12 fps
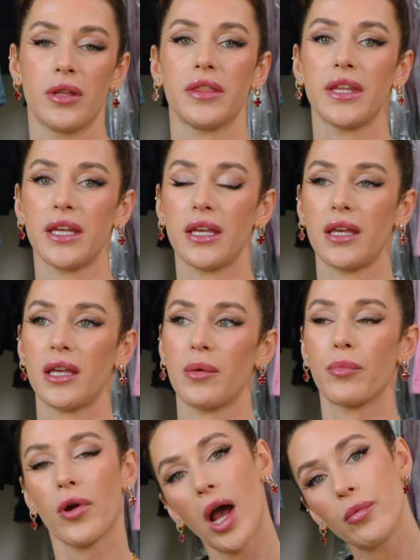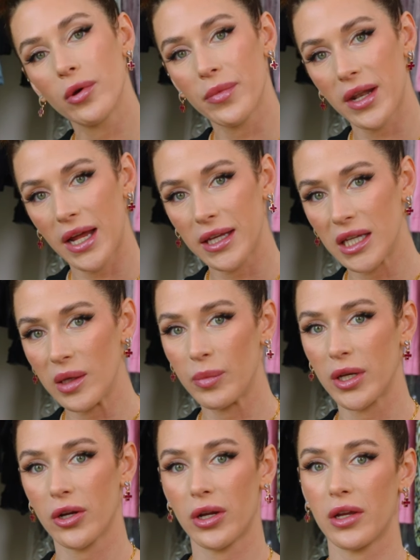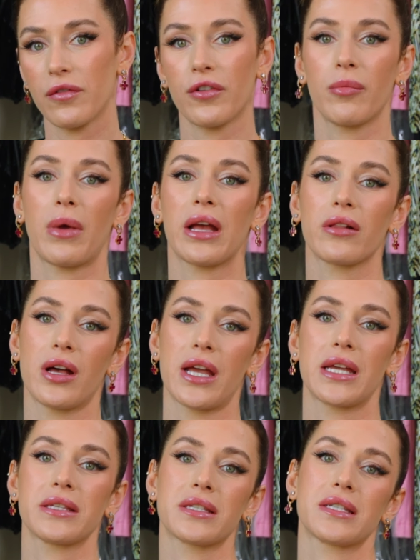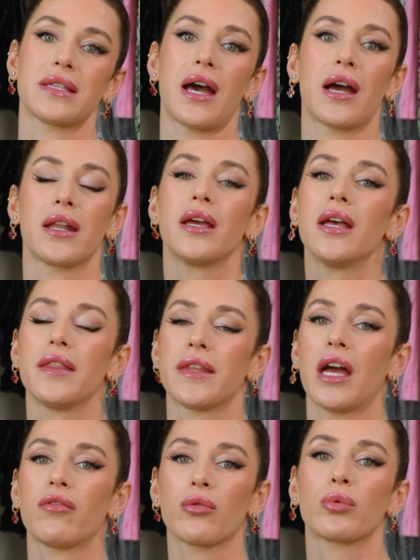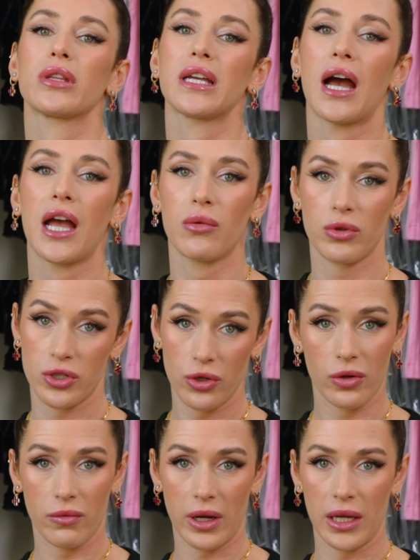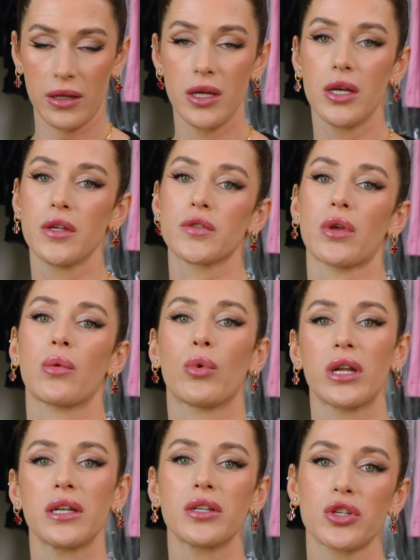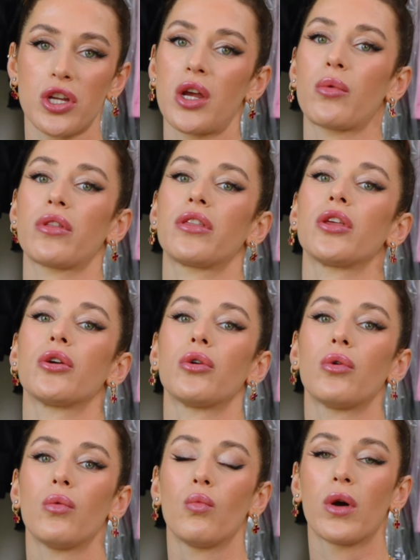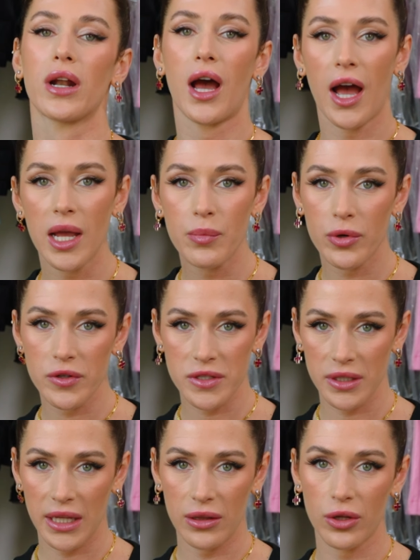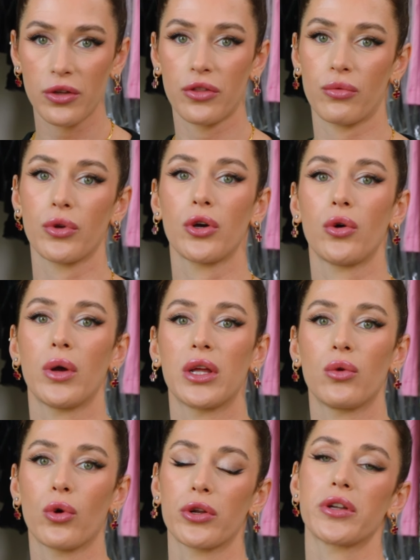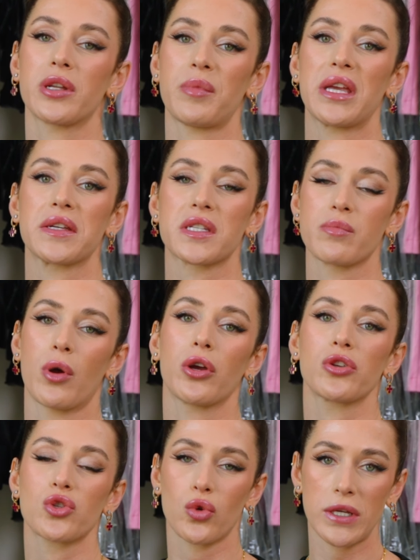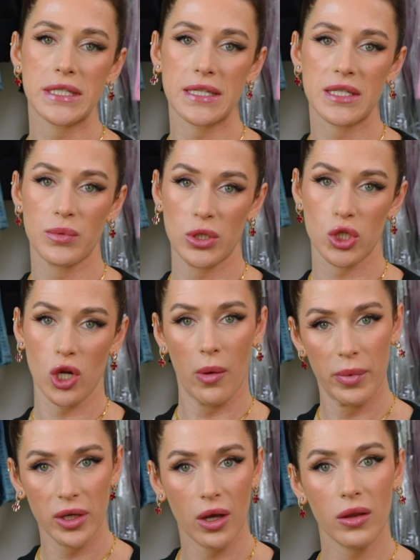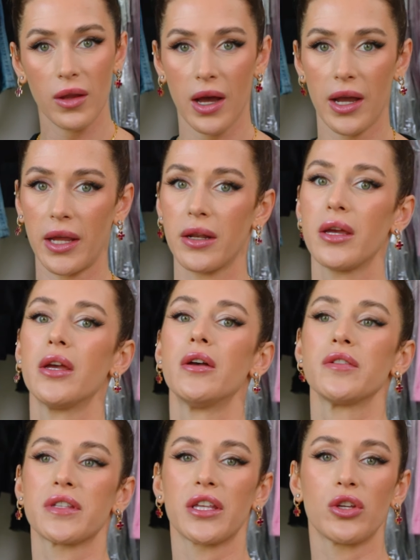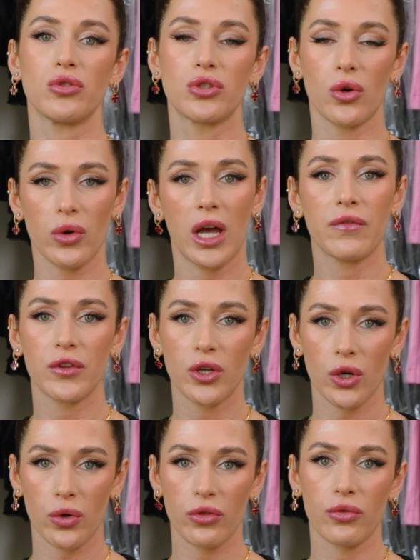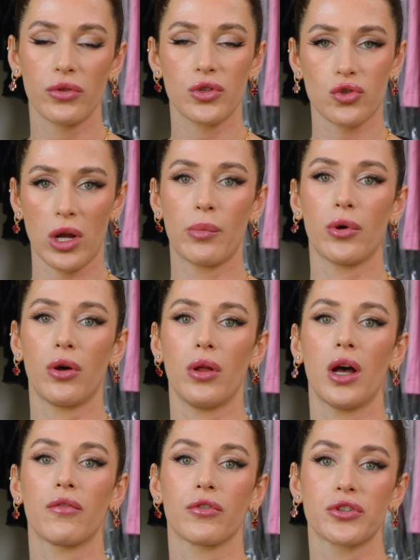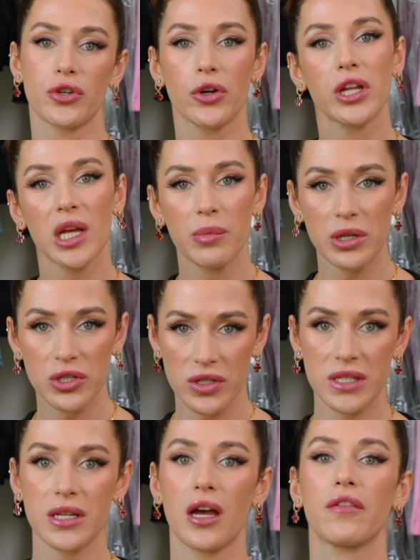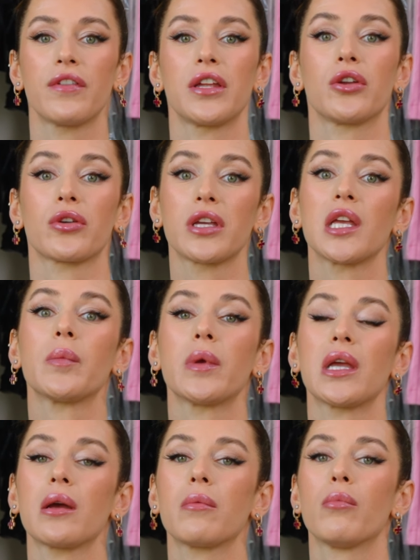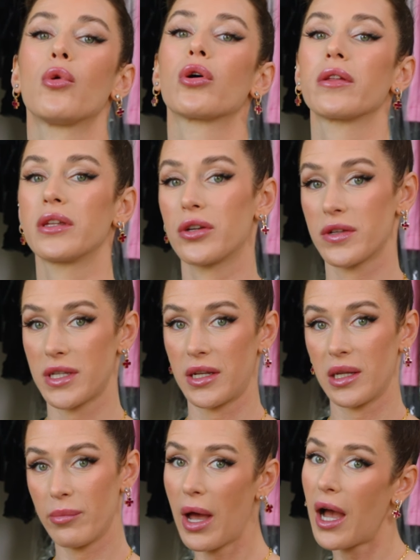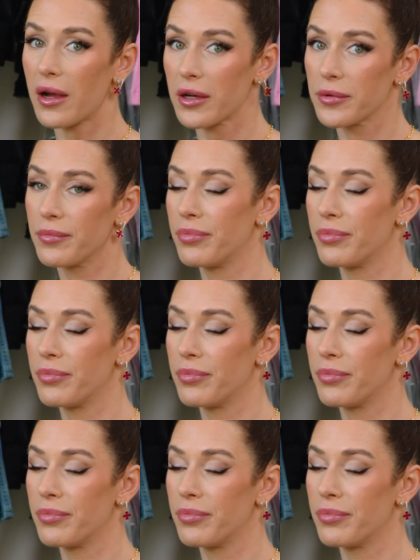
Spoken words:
The problem that I keep hearing from my clients is that they have a really high return rate. So I wanted to share with you what I personally look through in order to make smart choices when shopping online so that you don't have to go through the trouble of returning a bunch of stuff and you're keeping more than you're sending back.